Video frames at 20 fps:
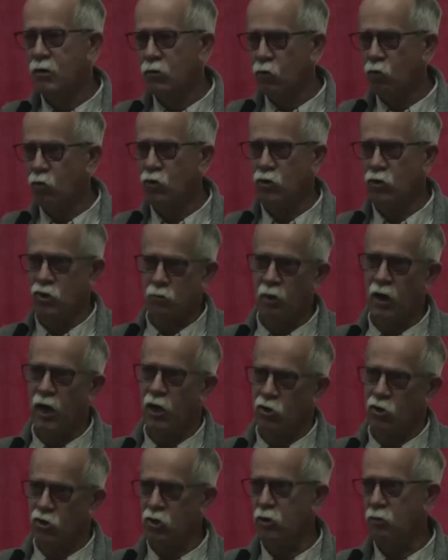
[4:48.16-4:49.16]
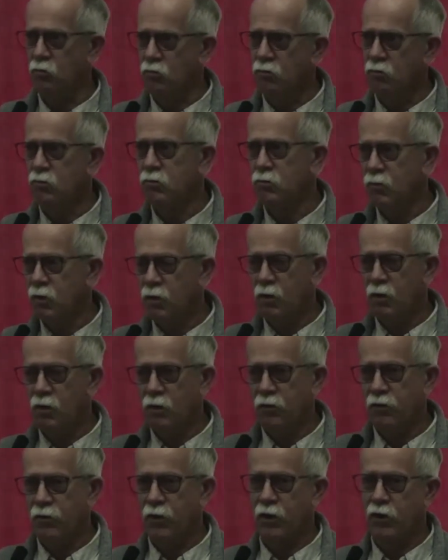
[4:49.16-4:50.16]
Well, it's bad, Jim.
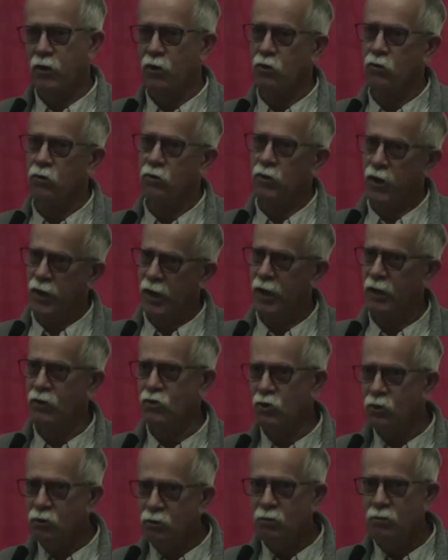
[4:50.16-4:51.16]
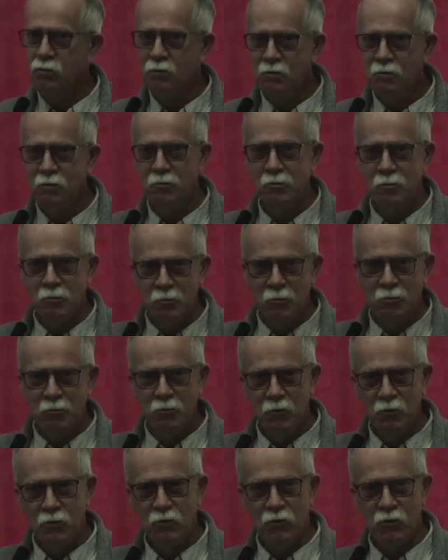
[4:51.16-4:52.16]
And I go, and?
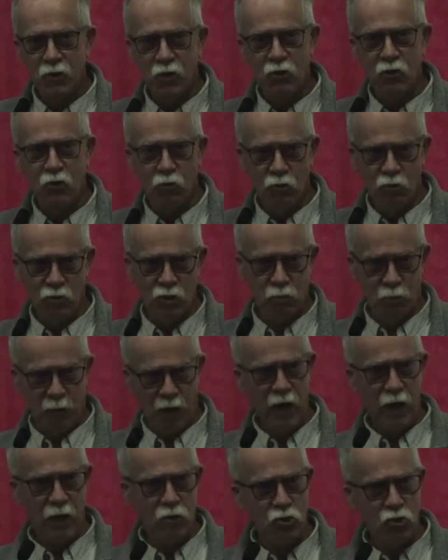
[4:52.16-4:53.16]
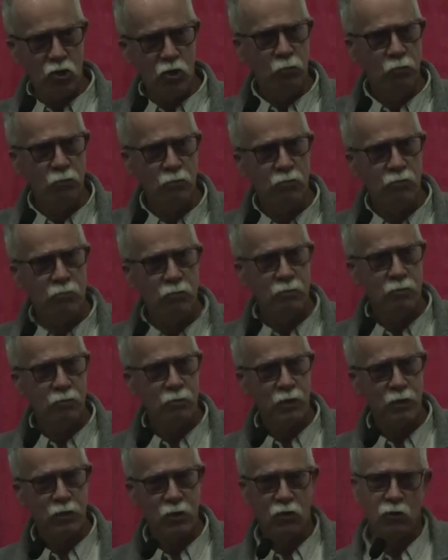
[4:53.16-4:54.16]
They go, well, it's bad, Jim.
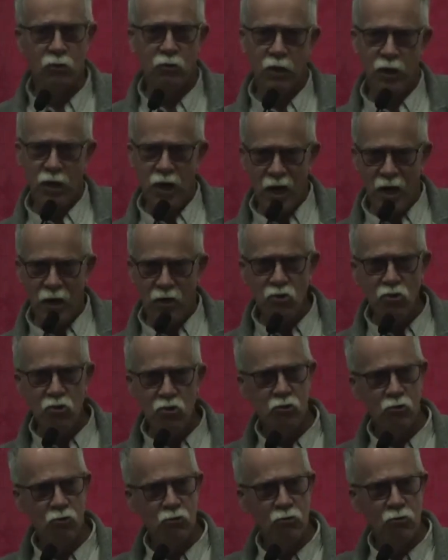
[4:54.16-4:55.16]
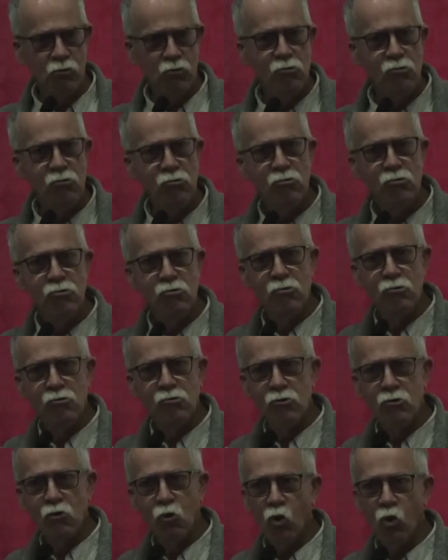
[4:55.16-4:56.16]
And I go, and?
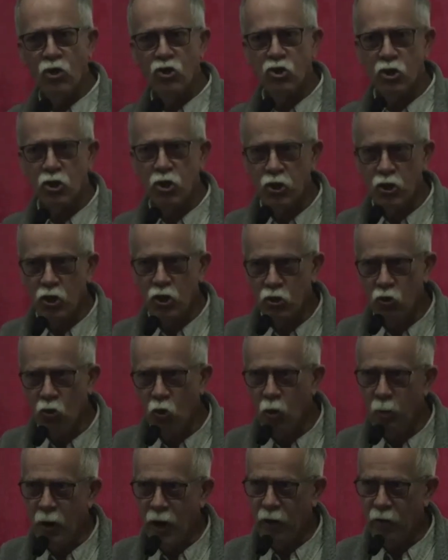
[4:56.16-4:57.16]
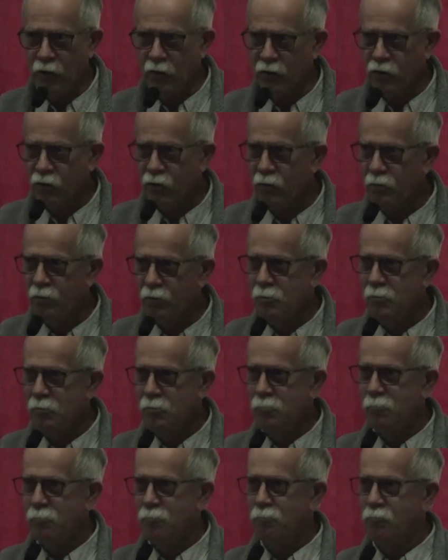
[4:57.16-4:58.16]
What you gonna do about it?
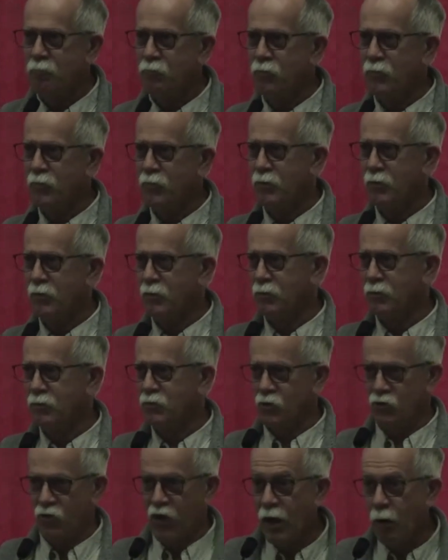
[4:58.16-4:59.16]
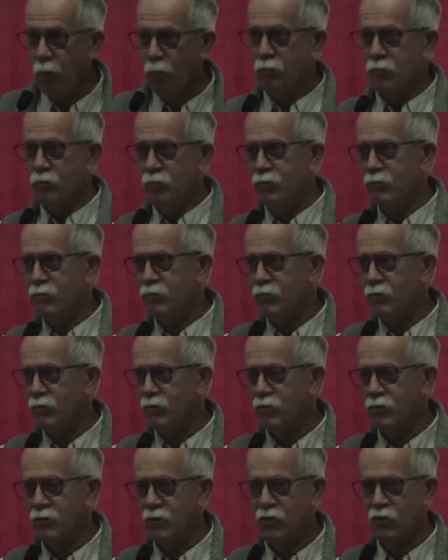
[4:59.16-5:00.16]
To them.
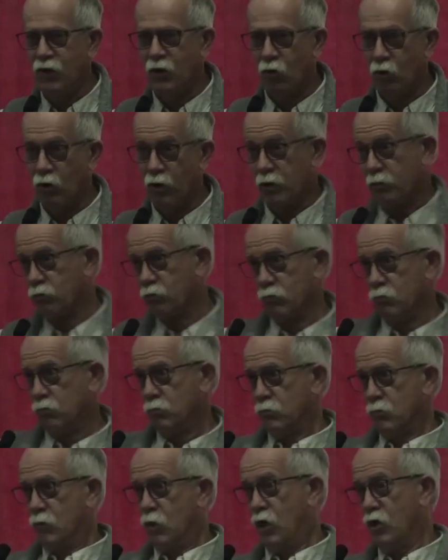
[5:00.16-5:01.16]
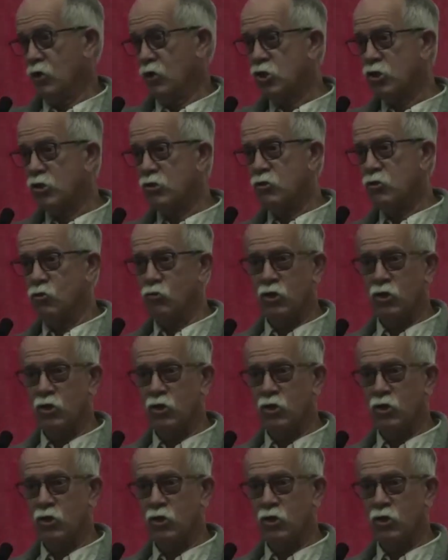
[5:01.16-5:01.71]
And they were like, us? Do